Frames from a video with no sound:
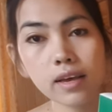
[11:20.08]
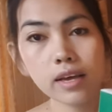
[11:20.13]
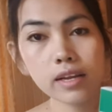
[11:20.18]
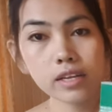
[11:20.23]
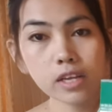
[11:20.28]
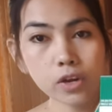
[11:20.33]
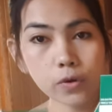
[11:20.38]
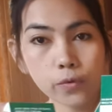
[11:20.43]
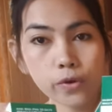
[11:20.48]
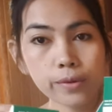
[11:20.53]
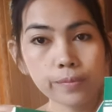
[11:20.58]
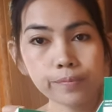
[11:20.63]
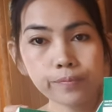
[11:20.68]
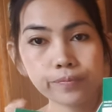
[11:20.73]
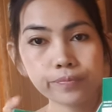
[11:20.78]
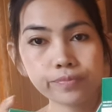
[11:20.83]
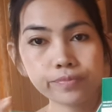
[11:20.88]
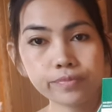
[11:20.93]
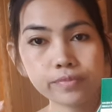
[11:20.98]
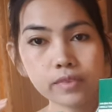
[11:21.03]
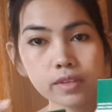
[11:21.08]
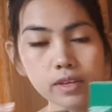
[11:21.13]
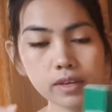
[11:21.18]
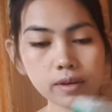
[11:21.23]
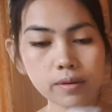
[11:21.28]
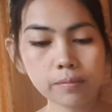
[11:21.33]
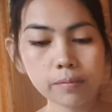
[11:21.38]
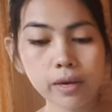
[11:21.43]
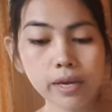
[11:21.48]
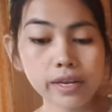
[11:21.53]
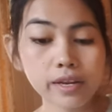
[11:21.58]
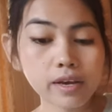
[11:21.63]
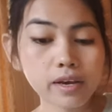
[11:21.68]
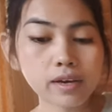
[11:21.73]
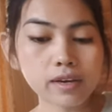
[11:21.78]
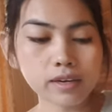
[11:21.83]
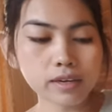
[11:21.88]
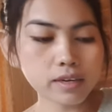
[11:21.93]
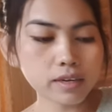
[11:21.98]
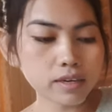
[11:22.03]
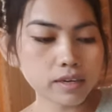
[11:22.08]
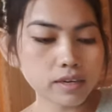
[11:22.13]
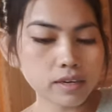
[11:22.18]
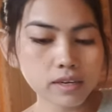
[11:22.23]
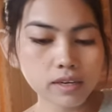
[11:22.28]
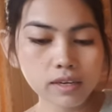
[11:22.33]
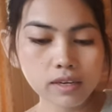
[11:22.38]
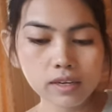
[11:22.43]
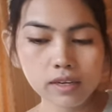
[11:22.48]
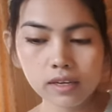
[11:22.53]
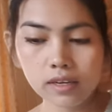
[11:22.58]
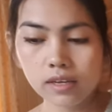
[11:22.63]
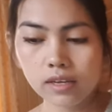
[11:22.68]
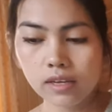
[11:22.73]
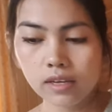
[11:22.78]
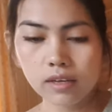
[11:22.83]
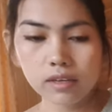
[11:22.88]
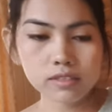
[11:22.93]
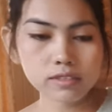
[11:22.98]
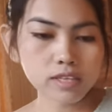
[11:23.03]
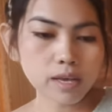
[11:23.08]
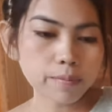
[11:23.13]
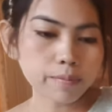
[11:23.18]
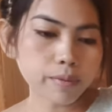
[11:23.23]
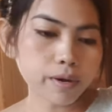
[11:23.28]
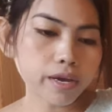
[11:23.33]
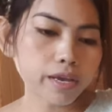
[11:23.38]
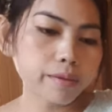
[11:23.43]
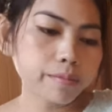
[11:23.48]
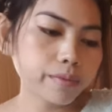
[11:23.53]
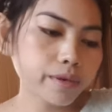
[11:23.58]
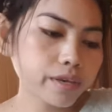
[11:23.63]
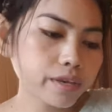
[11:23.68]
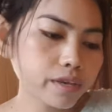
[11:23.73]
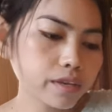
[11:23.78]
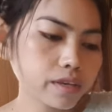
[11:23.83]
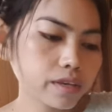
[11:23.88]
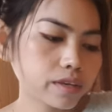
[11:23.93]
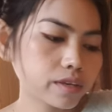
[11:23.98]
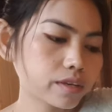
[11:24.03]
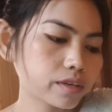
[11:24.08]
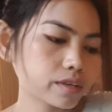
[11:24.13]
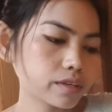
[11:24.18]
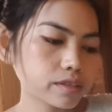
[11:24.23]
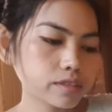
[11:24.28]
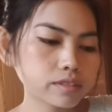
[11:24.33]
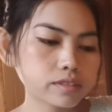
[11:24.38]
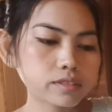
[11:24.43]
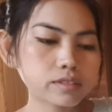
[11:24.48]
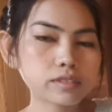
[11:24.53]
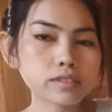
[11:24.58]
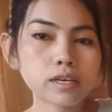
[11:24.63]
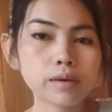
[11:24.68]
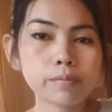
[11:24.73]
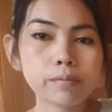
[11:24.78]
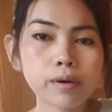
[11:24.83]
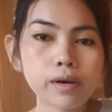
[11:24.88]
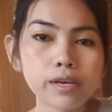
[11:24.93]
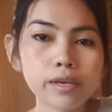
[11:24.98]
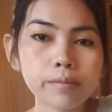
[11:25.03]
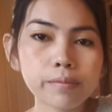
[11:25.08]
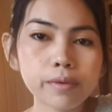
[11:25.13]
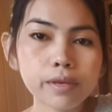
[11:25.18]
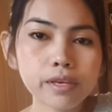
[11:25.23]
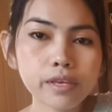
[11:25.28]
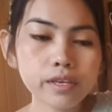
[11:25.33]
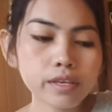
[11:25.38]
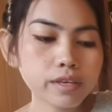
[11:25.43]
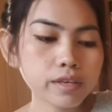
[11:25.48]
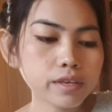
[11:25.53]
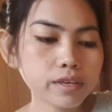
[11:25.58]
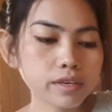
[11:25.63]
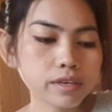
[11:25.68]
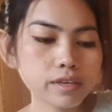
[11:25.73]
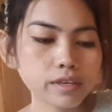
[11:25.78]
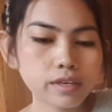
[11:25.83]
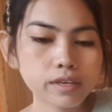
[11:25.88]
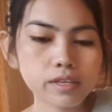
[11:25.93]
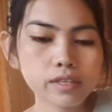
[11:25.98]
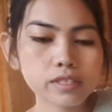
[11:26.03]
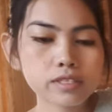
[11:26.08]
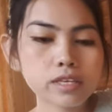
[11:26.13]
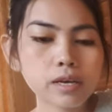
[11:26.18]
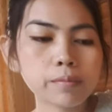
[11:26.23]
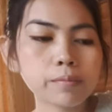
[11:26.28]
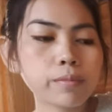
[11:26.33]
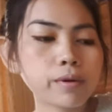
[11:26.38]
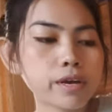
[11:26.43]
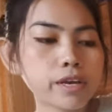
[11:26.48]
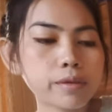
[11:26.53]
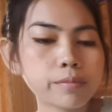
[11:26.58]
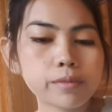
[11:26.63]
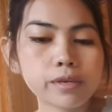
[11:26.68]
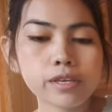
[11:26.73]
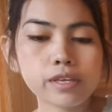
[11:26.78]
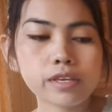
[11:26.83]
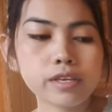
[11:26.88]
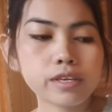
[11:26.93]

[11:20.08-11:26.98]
and cream by good Some By Mi, Some By Mi, and Some By Mi.